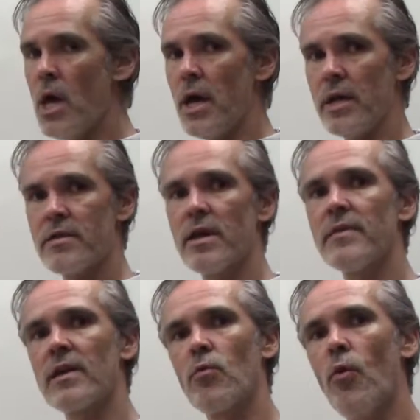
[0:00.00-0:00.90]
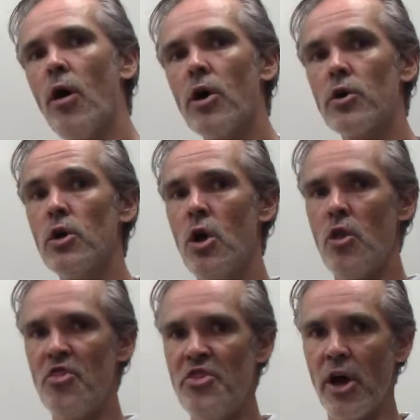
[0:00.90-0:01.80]
It's not that water
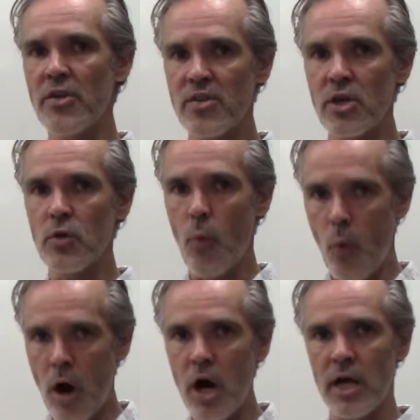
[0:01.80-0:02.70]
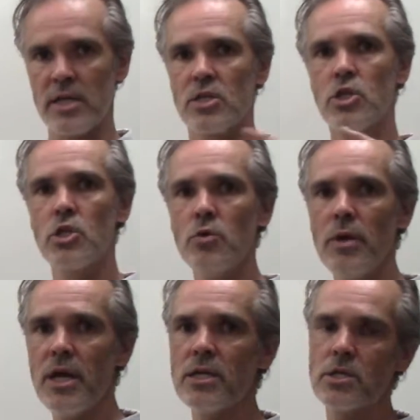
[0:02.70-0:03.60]
doesn't want to
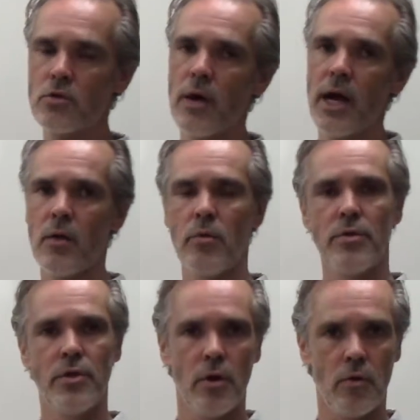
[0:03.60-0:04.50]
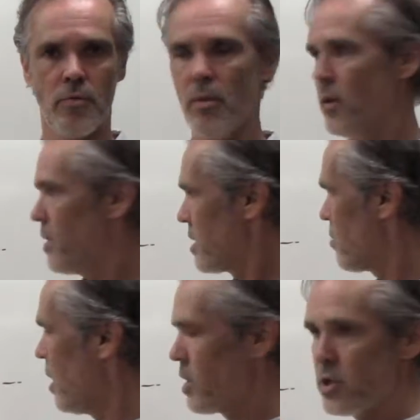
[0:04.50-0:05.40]
interact with this
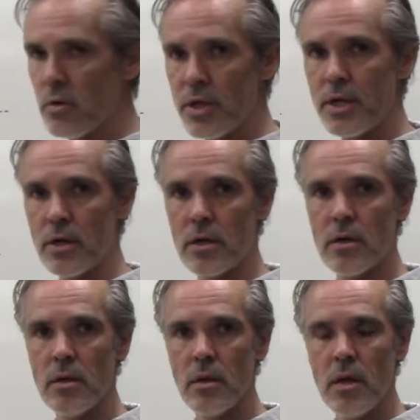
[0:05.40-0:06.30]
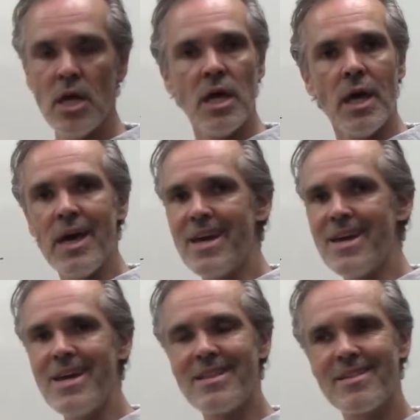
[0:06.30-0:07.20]
molecule here.
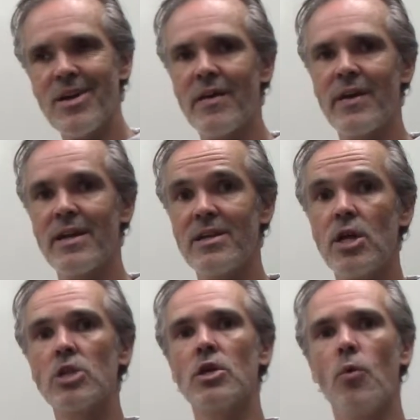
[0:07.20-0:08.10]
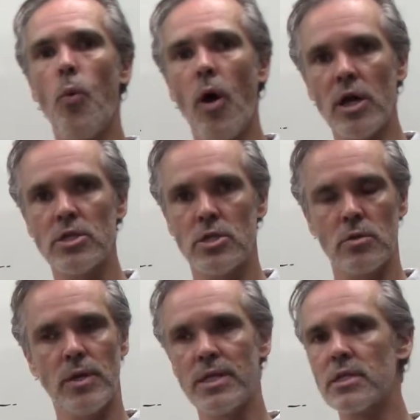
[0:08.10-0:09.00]
It's not that it doesn't want
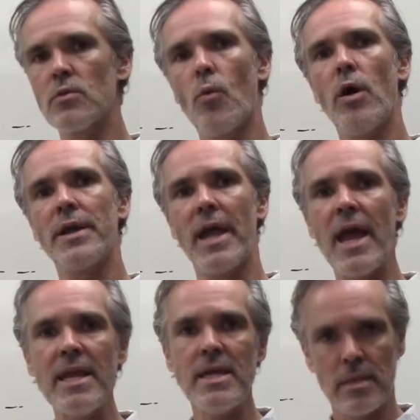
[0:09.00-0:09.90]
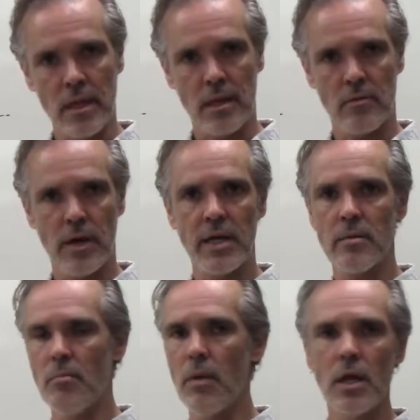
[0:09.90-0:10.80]
to. It doesn't want anything,
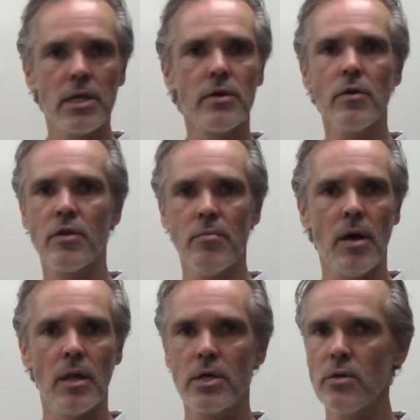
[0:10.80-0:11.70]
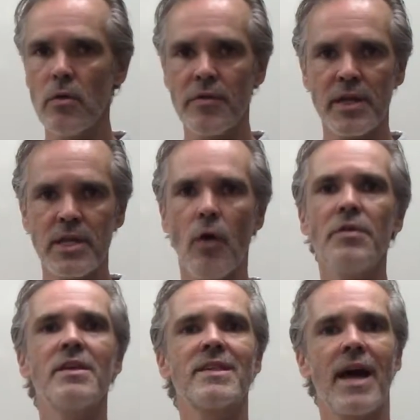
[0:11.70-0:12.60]
right? Molecules are molecules. They don't
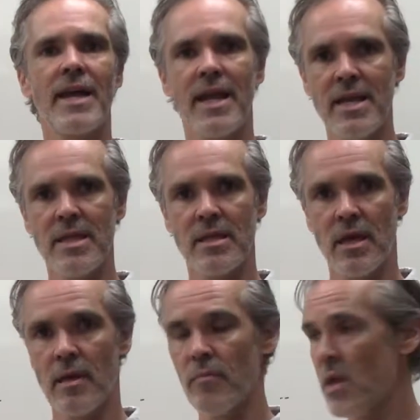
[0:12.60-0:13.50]
decide anything.